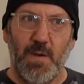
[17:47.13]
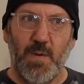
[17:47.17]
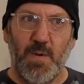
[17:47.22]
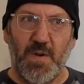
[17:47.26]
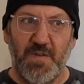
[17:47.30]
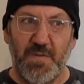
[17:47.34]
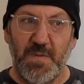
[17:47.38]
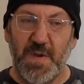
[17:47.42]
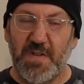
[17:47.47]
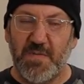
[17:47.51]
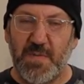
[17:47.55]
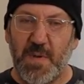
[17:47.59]

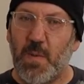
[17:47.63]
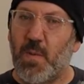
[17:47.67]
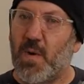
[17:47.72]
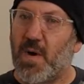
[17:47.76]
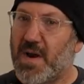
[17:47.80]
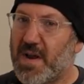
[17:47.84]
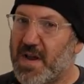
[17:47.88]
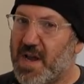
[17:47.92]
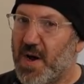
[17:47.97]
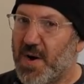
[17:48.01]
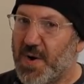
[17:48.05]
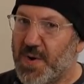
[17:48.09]
which makes me
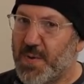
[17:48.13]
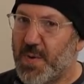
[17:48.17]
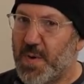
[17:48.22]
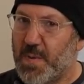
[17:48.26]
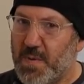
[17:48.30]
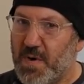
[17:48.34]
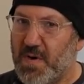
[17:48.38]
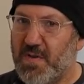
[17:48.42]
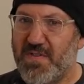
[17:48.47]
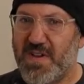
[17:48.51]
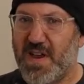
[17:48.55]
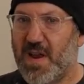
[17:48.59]
want to go to a
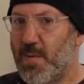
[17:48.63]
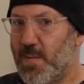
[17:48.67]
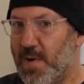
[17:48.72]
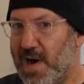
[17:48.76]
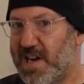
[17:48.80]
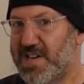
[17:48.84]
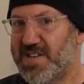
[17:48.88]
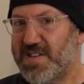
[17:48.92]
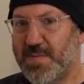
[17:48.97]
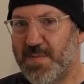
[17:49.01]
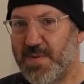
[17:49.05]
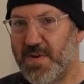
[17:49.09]
movie and
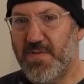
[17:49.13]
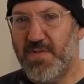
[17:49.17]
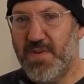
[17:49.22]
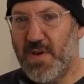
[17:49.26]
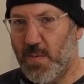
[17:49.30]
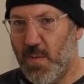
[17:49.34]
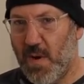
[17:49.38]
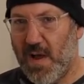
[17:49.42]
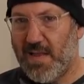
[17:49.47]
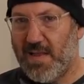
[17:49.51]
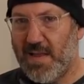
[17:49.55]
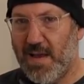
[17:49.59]
watch a movie
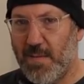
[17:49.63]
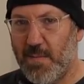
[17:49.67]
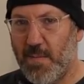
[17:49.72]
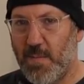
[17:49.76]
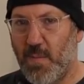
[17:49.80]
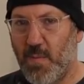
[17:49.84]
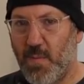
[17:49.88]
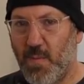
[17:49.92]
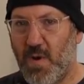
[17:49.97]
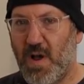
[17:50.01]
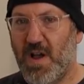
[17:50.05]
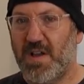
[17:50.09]
while
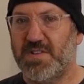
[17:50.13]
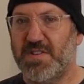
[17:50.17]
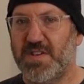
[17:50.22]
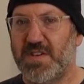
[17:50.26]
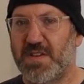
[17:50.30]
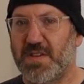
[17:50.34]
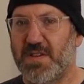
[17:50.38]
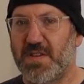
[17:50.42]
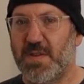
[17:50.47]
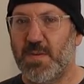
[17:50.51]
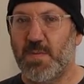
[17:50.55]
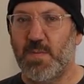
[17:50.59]
I'm
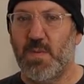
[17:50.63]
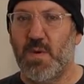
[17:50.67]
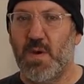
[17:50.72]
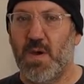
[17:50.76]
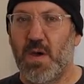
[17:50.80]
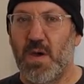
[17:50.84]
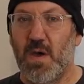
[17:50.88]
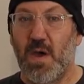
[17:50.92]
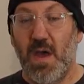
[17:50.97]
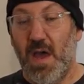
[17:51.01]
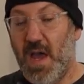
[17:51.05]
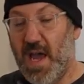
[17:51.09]
watching the...
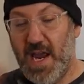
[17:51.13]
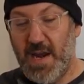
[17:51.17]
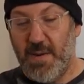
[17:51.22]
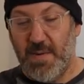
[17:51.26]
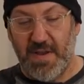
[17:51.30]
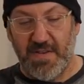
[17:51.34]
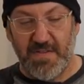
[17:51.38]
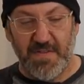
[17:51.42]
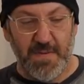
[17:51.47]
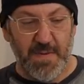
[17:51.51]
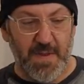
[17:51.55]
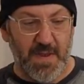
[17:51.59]

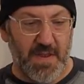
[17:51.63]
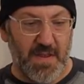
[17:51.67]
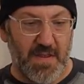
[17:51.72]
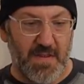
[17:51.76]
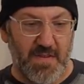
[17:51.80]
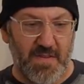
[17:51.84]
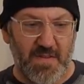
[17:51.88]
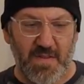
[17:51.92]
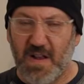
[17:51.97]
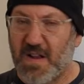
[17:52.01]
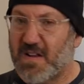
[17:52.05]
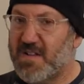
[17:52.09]
Anyways,
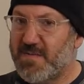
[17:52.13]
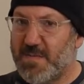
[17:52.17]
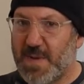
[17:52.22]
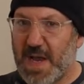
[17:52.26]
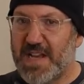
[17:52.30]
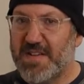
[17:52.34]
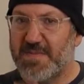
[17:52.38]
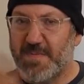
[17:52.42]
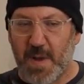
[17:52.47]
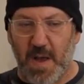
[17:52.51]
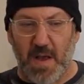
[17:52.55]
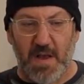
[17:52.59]
it's like
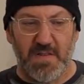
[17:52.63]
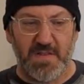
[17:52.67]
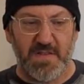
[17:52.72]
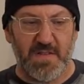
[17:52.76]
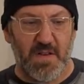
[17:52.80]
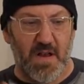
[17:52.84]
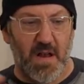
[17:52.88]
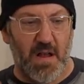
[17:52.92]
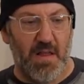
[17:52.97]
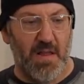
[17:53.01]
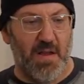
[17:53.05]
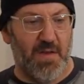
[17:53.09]
Spaceballs
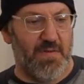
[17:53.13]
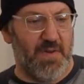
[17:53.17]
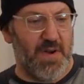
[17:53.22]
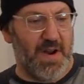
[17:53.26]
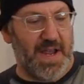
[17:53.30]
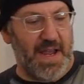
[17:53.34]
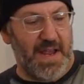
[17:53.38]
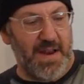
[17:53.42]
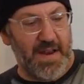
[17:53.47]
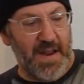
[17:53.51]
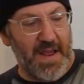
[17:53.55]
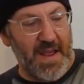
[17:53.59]
all over
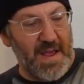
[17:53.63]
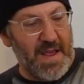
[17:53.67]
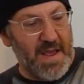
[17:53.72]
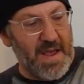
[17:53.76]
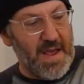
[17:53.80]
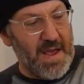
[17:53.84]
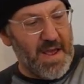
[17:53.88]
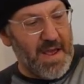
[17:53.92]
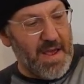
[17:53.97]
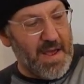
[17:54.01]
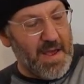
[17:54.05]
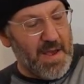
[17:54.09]
again.
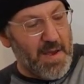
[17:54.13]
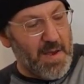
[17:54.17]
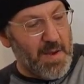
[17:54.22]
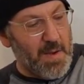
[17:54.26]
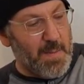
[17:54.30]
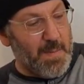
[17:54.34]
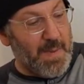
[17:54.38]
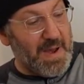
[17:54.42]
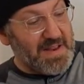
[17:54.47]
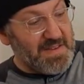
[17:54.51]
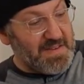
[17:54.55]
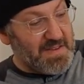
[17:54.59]

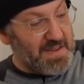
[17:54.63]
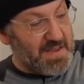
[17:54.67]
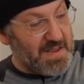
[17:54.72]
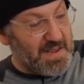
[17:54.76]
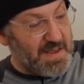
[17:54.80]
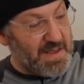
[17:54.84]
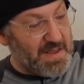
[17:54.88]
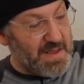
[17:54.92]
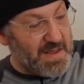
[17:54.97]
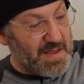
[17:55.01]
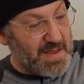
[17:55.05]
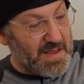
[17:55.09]
But
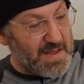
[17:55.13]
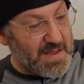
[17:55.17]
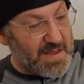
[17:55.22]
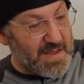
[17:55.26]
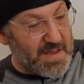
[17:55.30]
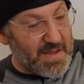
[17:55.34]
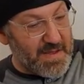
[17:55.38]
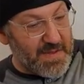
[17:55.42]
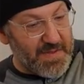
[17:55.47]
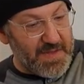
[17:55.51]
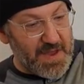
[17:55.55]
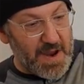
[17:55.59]

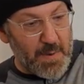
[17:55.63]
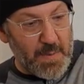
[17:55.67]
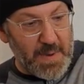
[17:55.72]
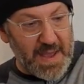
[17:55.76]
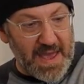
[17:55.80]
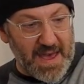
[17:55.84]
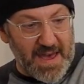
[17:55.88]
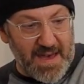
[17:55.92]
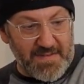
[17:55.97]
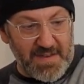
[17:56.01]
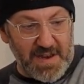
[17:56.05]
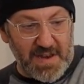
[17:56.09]
there we
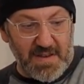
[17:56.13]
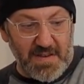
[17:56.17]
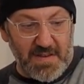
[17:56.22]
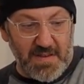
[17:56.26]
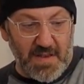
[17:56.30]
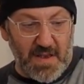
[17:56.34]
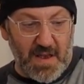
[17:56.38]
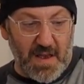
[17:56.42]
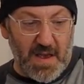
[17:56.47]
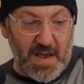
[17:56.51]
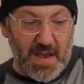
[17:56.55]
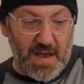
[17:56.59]
have it.
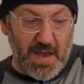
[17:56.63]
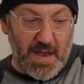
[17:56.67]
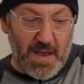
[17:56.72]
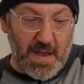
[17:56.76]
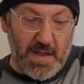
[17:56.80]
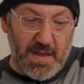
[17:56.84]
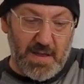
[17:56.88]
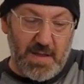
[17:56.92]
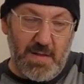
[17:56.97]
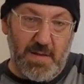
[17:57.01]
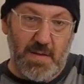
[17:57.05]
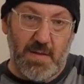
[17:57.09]

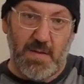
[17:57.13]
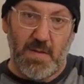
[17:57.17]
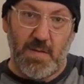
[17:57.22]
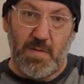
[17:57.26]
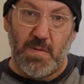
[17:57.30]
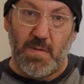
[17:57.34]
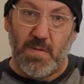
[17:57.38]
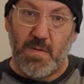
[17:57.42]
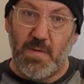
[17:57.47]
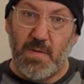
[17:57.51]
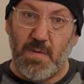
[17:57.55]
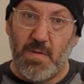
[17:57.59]
Uh,
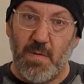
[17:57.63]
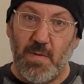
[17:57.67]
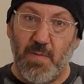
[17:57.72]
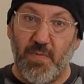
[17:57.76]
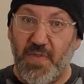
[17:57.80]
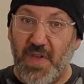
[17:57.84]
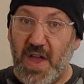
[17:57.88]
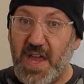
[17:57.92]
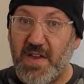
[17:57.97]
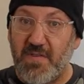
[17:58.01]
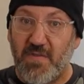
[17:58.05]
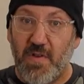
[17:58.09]

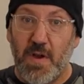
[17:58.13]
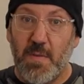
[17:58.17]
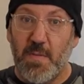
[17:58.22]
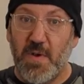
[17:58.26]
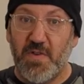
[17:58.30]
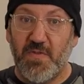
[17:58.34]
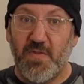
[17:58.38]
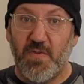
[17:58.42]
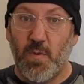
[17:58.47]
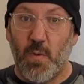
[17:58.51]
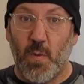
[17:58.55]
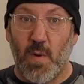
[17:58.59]
thank you very
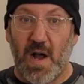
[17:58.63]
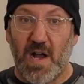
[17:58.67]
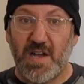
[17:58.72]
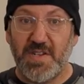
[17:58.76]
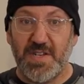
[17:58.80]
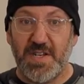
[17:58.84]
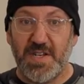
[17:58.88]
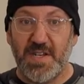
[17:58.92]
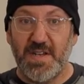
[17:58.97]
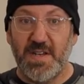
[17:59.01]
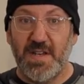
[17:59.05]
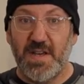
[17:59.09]
much for
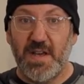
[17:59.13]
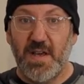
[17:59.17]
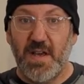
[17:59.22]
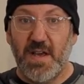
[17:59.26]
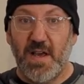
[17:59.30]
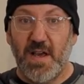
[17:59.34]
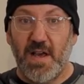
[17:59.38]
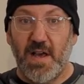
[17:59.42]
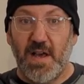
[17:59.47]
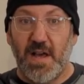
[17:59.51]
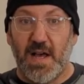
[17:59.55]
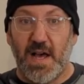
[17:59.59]
watching.
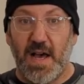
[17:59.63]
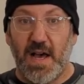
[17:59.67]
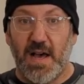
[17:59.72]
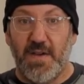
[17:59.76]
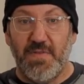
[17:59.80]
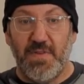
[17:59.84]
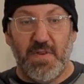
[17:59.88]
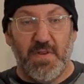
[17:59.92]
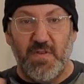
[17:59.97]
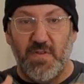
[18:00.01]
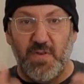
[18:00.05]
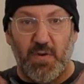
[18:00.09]
Uh,
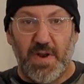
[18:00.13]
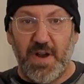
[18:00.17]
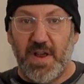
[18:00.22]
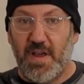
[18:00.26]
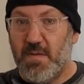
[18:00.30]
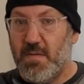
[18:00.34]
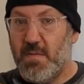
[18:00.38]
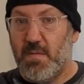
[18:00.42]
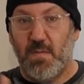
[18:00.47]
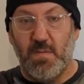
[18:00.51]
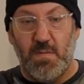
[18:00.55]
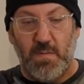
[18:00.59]
if you enjoyed
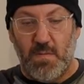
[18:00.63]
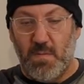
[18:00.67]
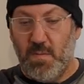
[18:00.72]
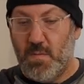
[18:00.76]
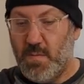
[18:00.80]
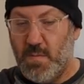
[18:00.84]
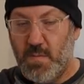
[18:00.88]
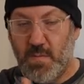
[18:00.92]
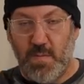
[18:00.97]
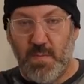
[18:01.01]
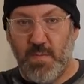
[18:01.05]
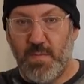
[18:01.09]
it,
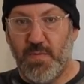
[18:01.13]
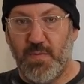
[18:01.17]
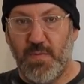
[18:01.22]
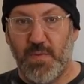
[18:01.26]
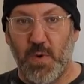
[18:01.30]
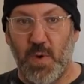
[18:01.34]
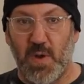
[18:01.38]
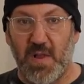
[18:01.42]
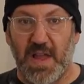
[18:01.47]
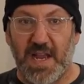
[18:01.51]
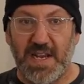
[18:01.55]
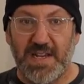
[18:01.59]

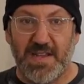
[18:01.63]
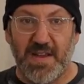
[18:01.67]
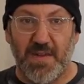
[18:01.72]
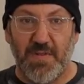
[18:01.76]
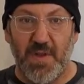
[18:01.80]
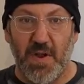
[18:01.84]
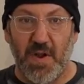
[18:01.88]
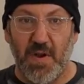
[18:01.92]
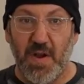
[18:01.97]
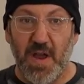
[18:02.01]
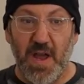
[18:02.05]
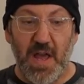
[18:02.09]
throw a like down
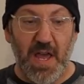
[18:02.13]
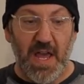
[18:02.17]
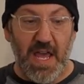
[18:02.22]
there.